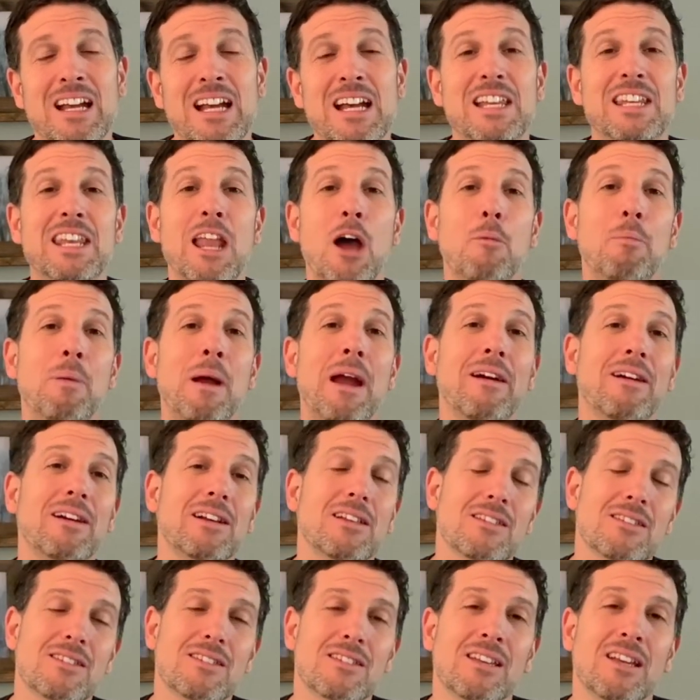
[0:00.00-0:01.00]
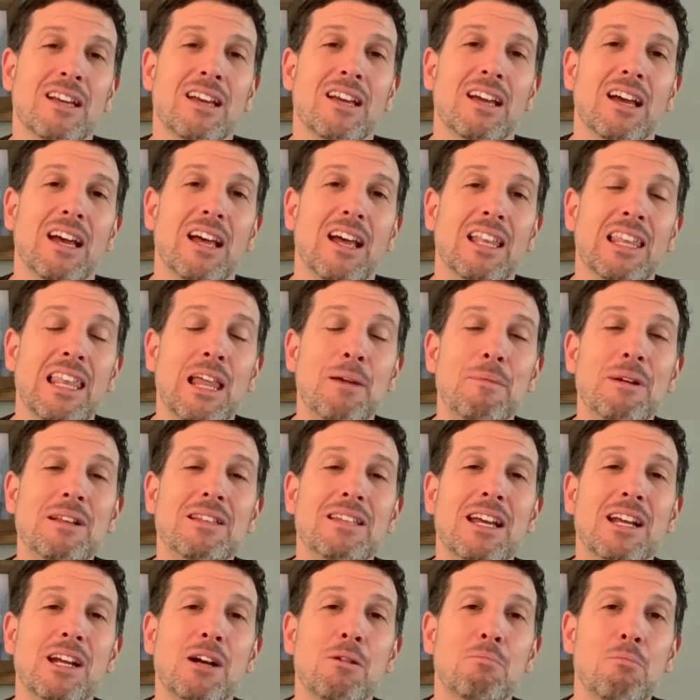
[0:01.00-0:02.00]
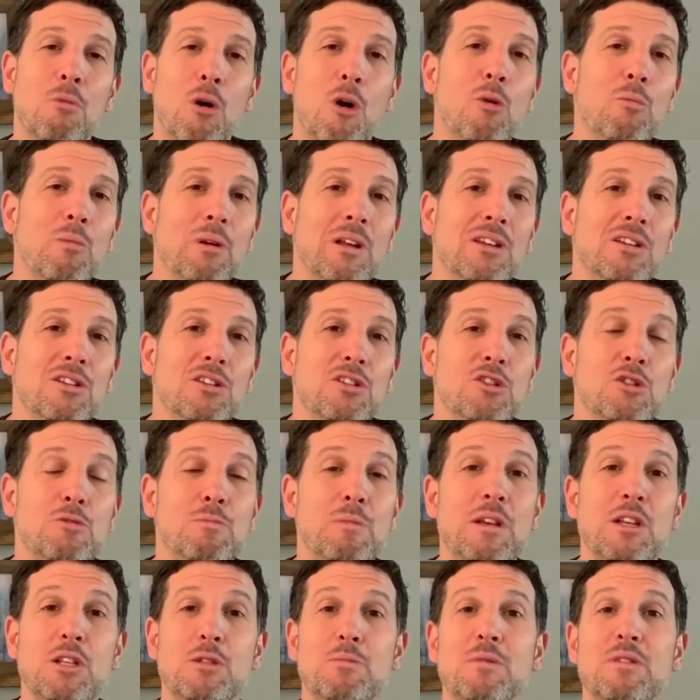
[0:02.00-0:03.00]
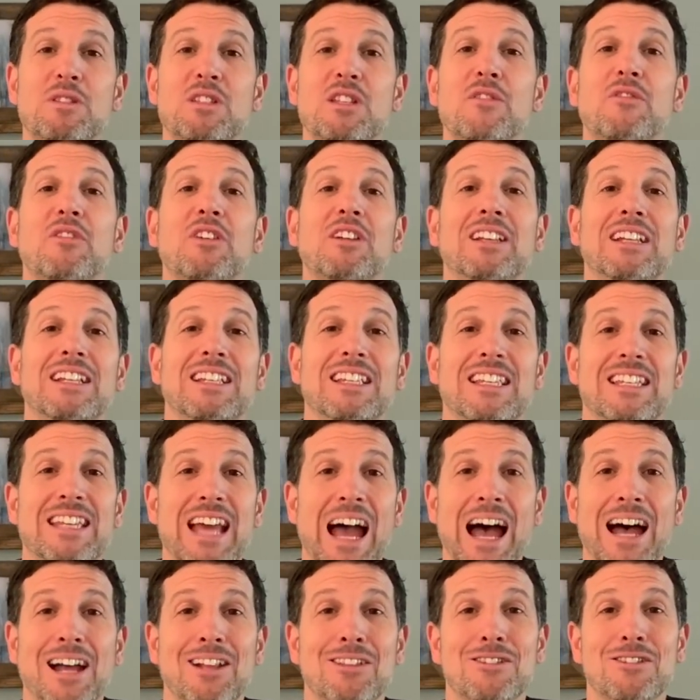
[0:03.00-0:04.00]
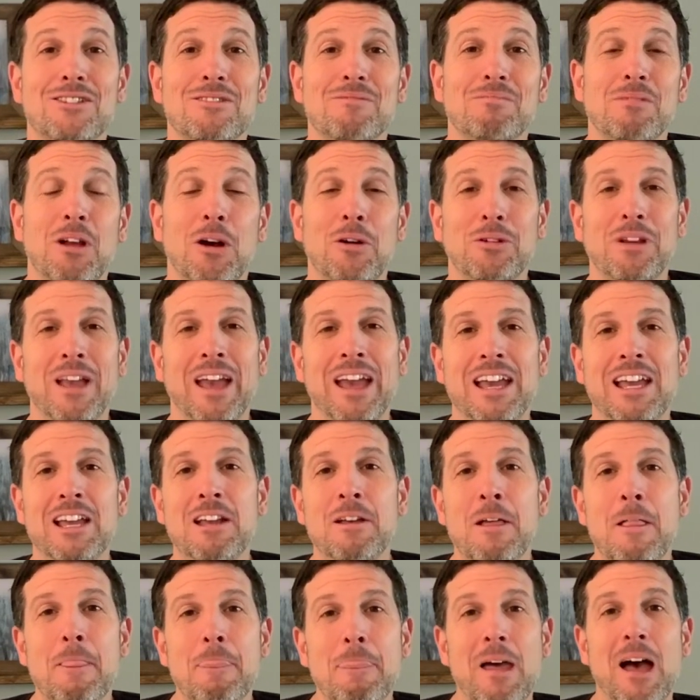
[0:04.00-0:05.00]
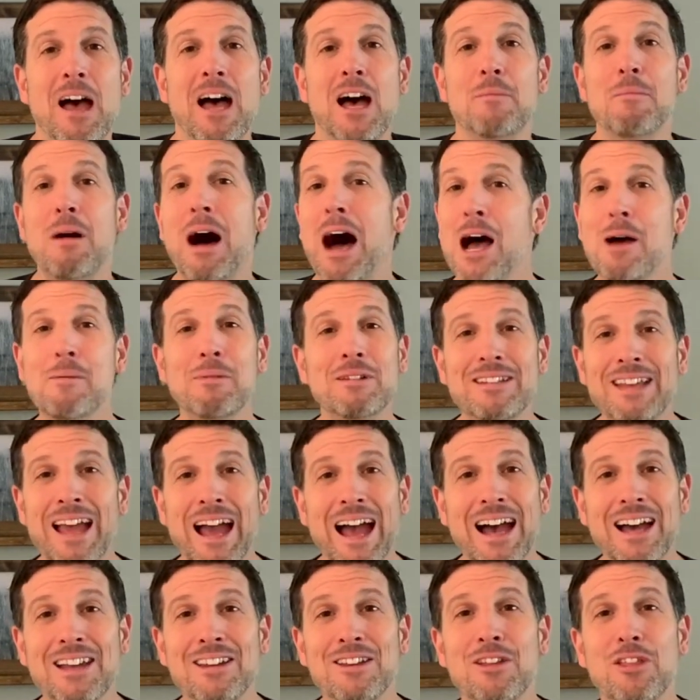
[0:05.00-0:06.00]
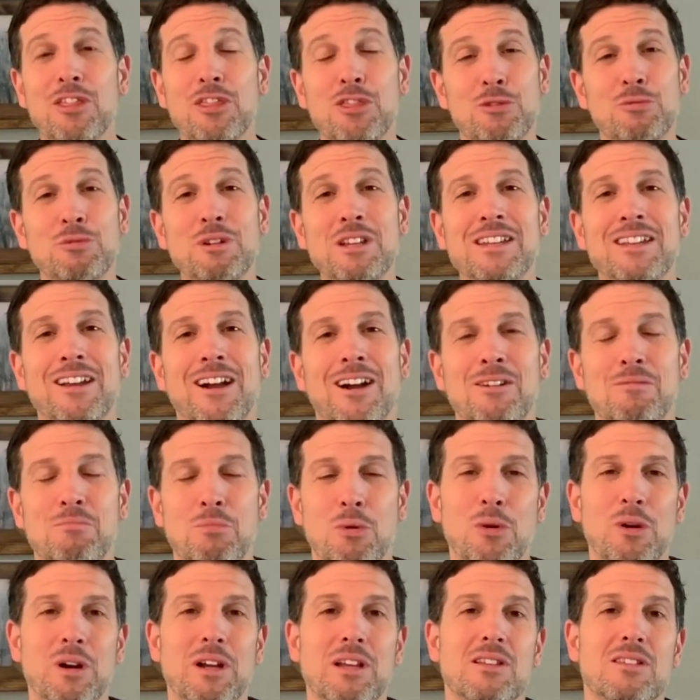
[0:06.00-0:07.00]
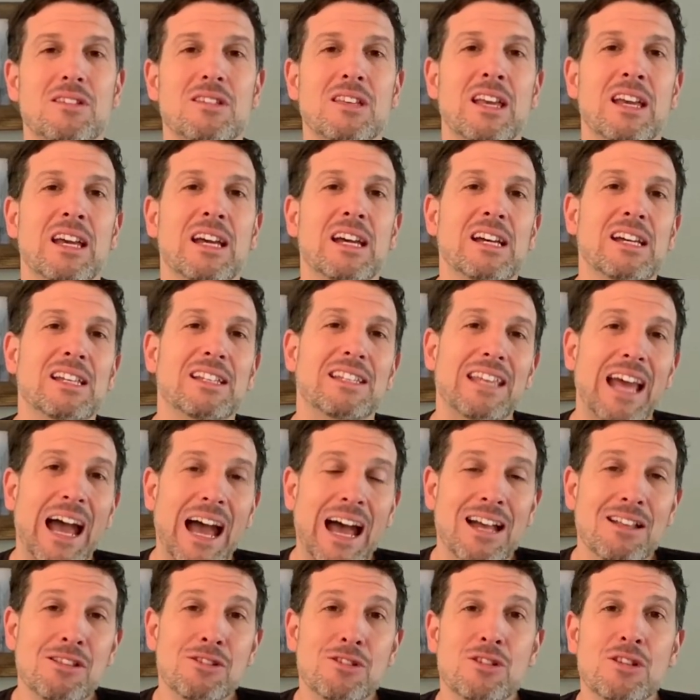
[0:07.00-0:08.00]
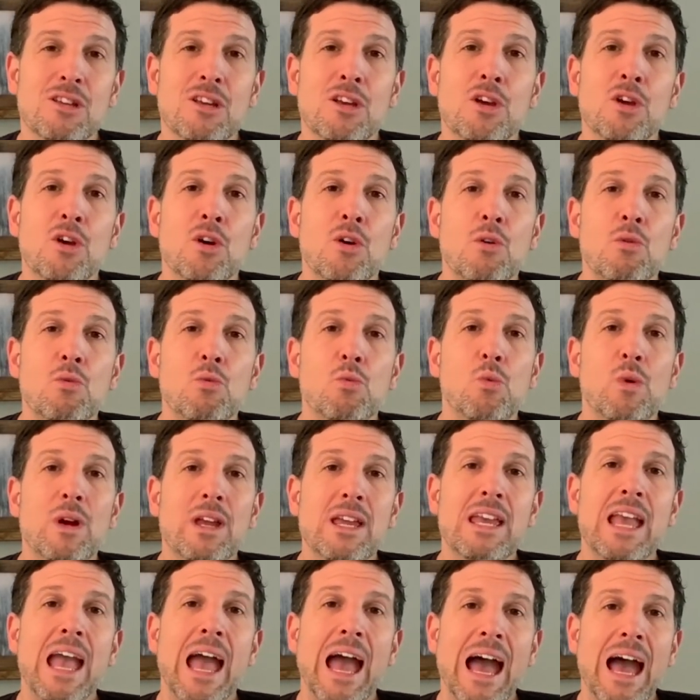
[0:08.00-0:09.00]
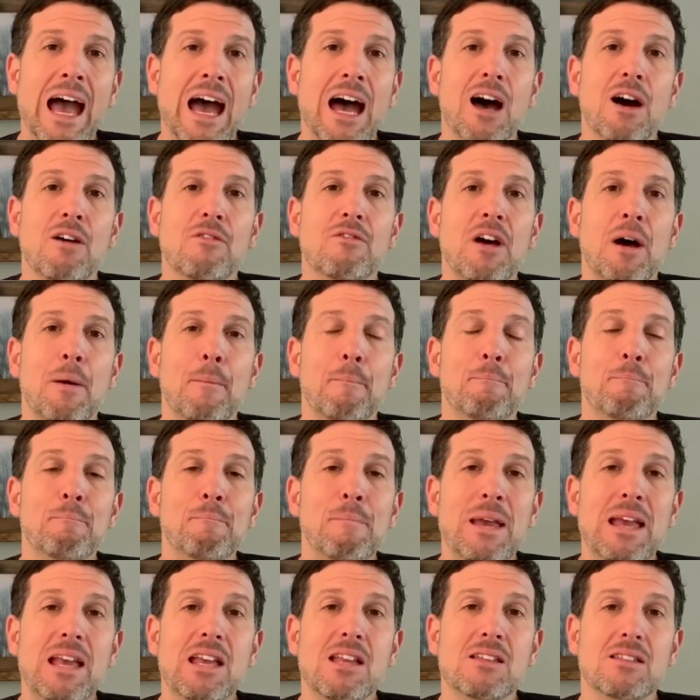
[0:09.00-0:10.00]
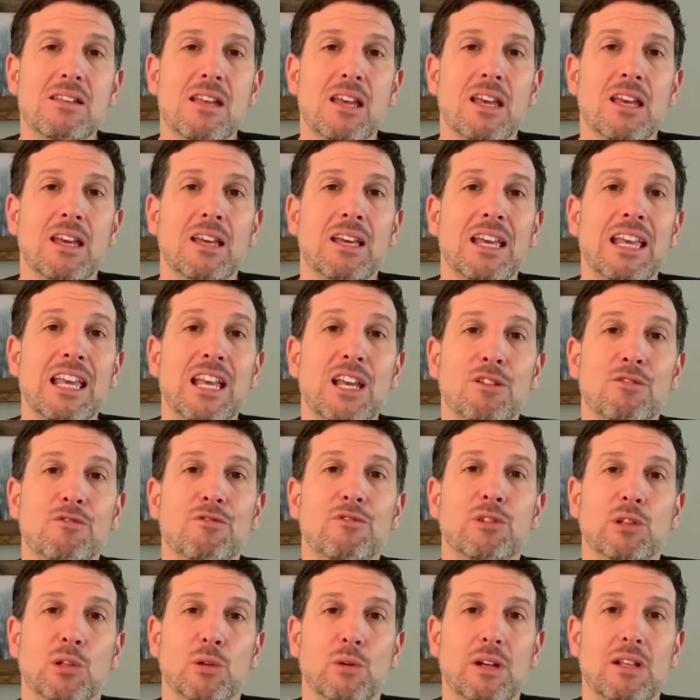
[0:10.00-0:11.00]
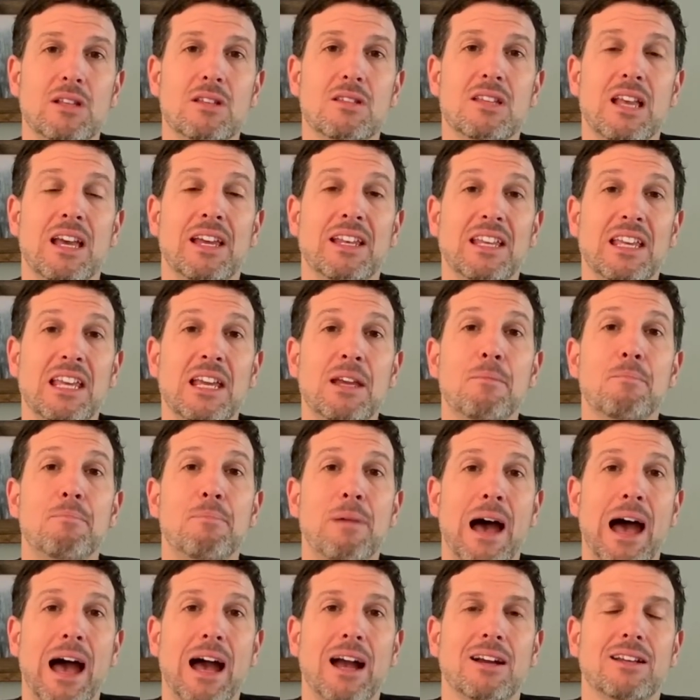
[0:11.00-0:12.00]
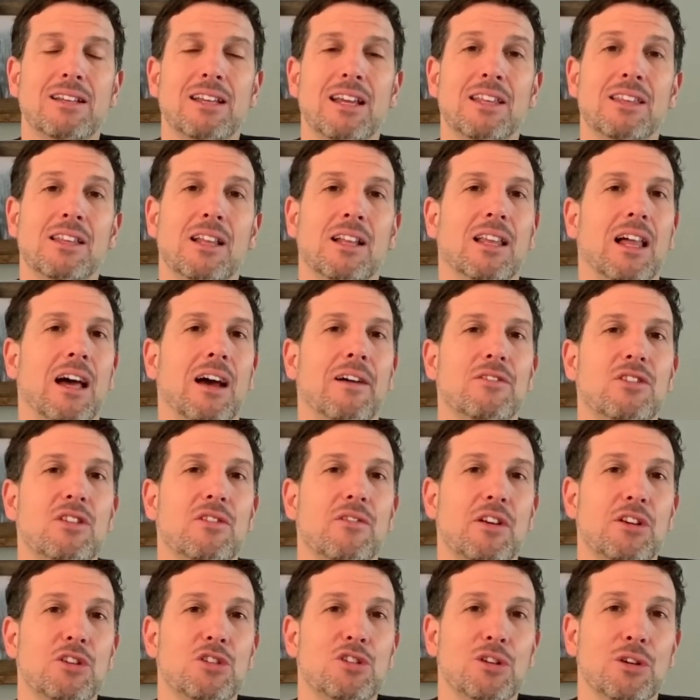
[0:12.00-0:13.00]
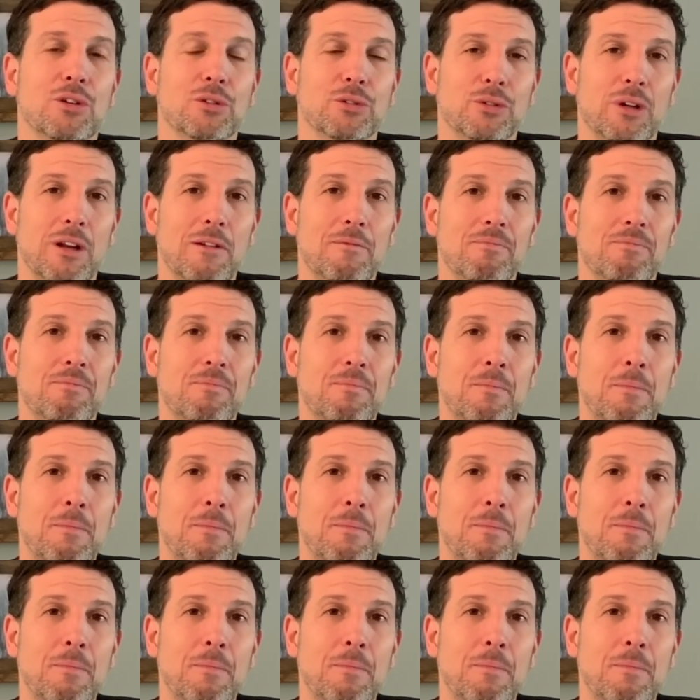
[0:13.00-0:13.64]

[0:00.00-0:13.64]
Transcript: Now, parents, let me take a moment to speak specifically to dads, okay? I'm a dad, 3 young boys. Dads, we have amazing influence and impact in the lives of our children.